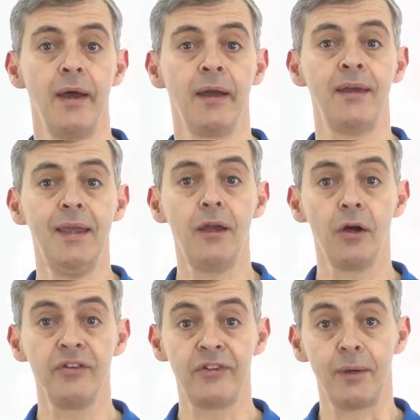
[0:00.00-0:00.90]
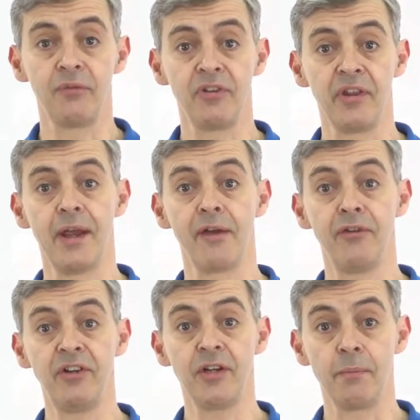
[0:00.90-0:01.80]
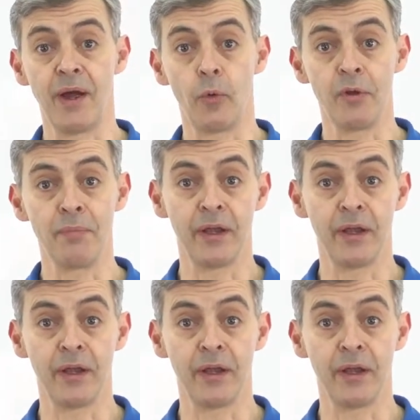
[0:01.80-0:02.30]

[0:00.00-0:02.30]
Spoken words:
A key concept that I've written about with